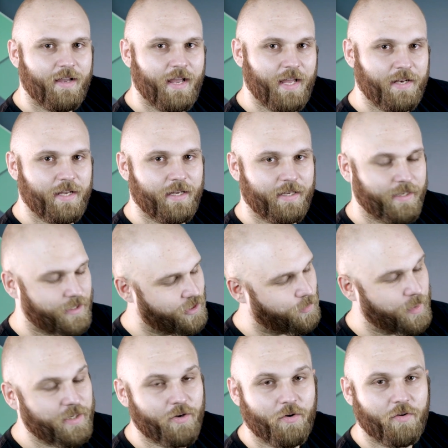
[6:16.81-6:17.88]
And you'll
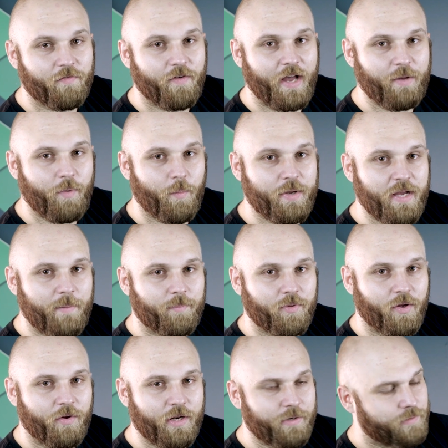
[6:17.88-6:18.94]
be notified when we
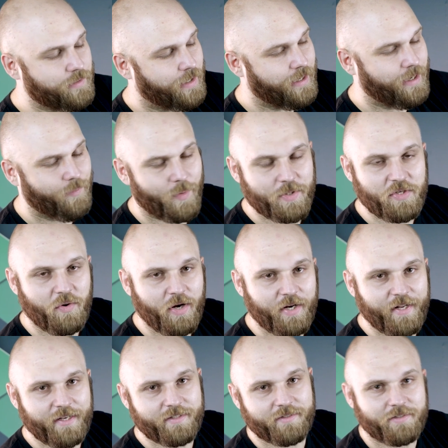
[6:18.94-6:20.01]
upload and what's going on
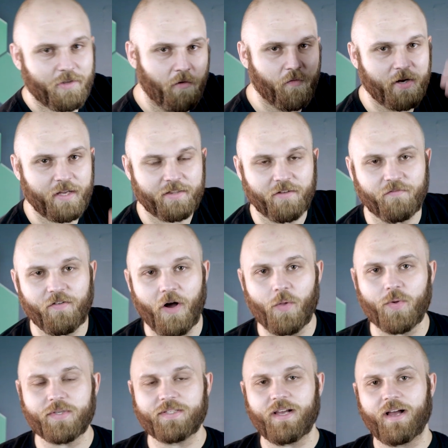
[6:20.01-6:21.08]
next. Don't forget to
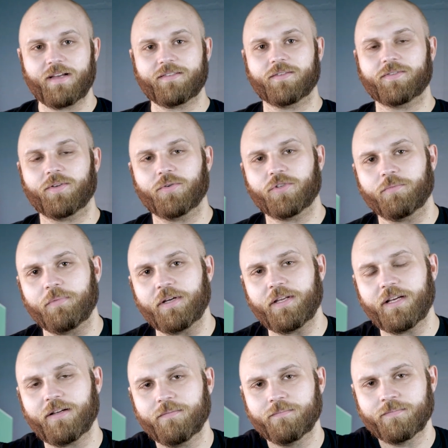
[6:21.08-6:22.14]
follow us, guys, on social
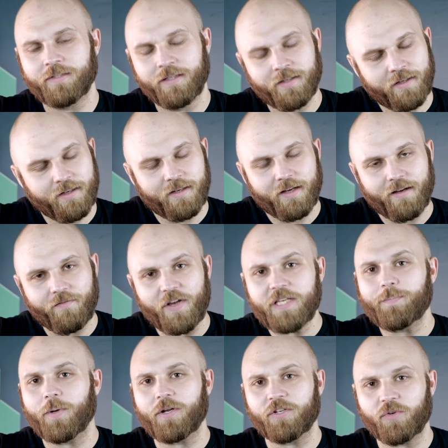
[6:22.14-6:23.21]
media.
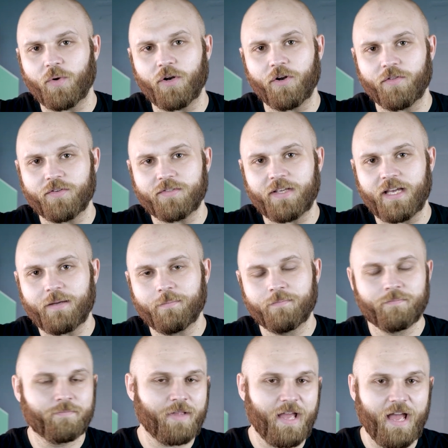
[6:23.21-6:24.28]
Facebook and Twitter are the same,
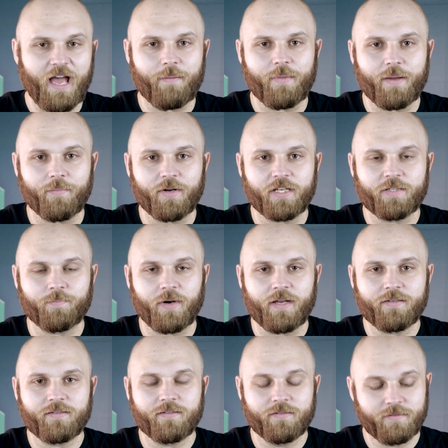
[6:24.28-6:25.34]

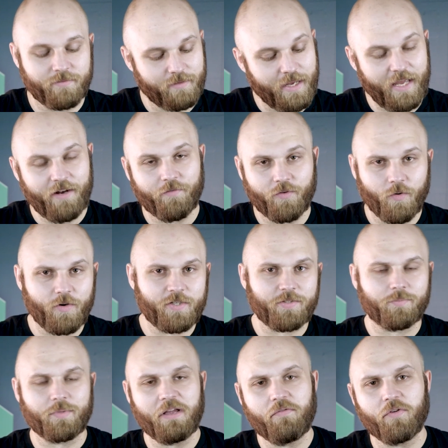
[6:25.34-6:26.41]
@MemoryExpress. And of
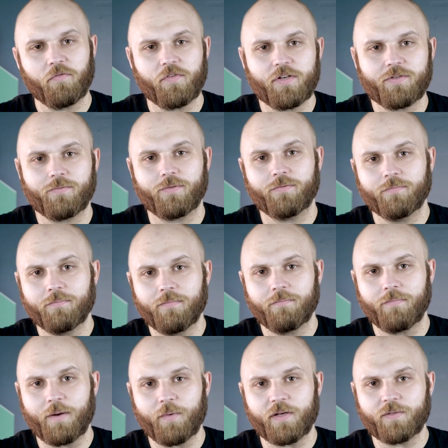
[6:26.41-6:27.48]
course, maybe an official
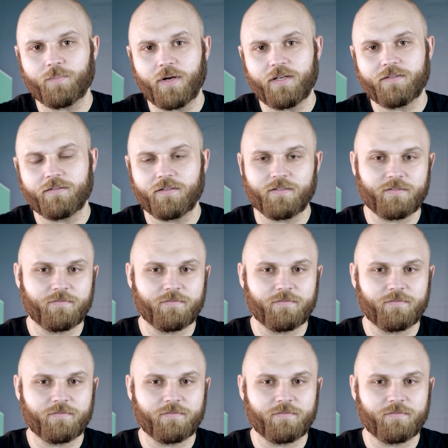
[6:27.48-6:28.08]
Memory Express.